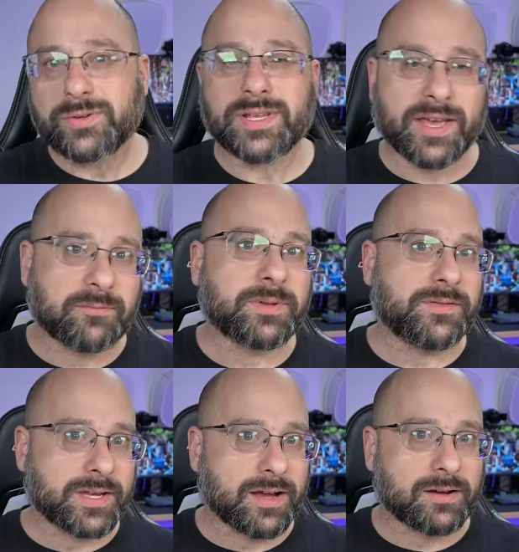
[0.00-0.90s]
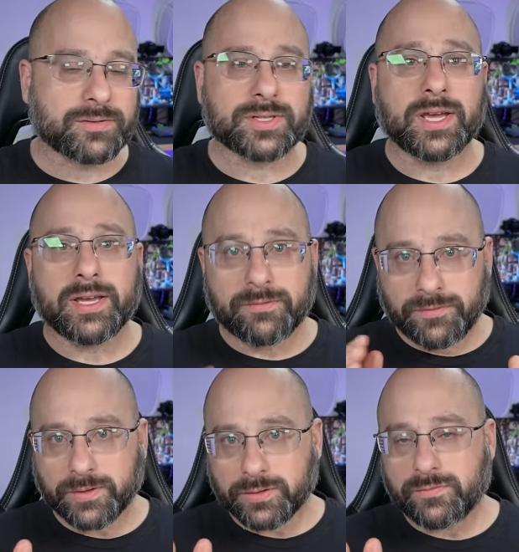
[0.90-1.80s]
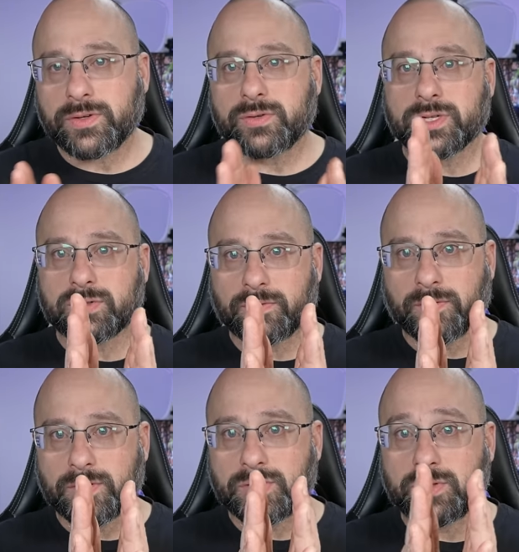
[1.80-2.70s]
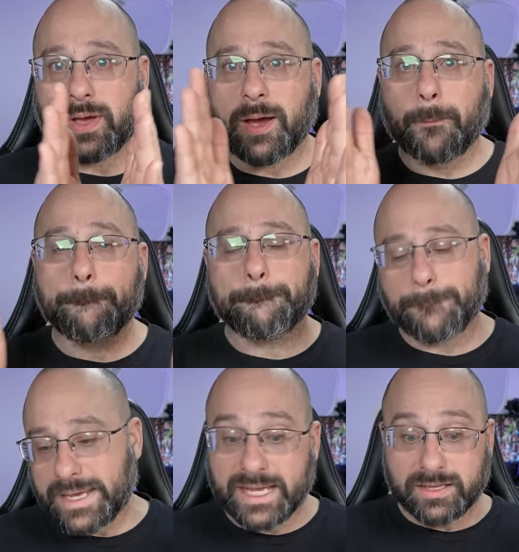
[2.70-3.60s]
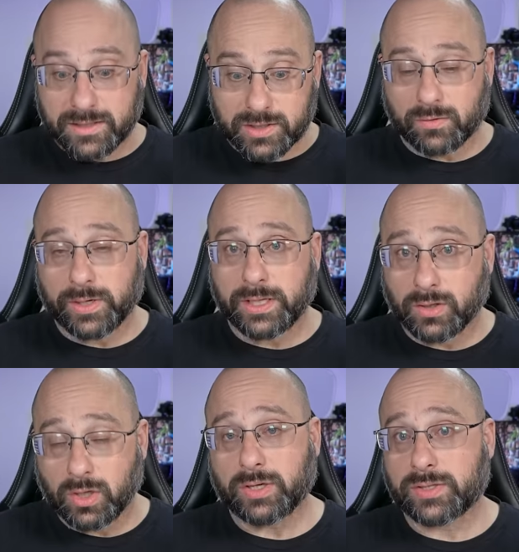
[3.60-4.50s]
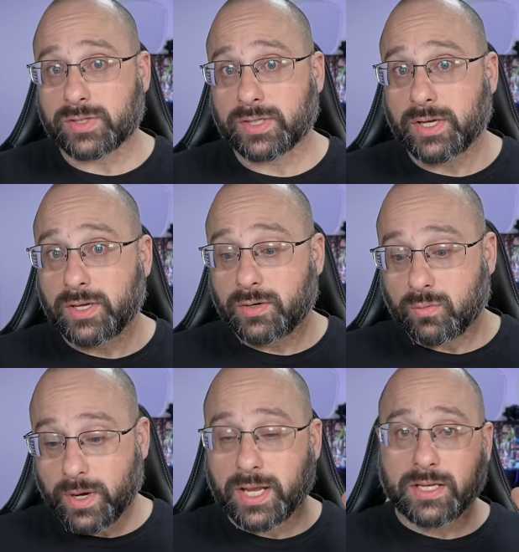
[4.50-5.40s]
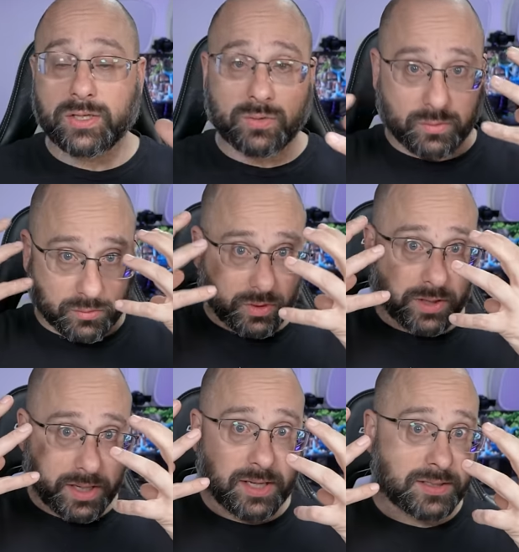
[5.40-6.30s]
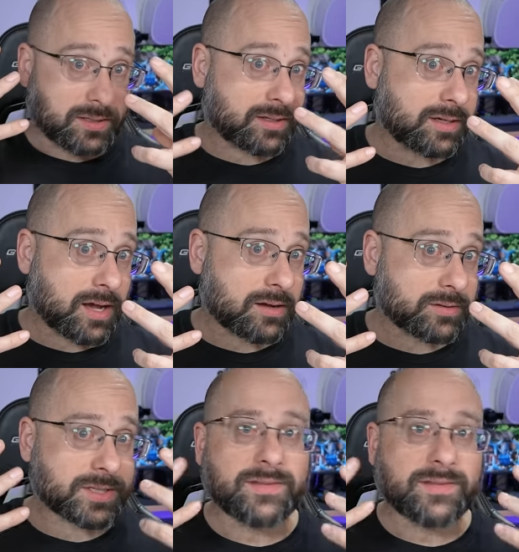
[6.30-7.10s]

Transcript: to FPV goggles, field of view just refers to how big the screen looks when you look into the goggles.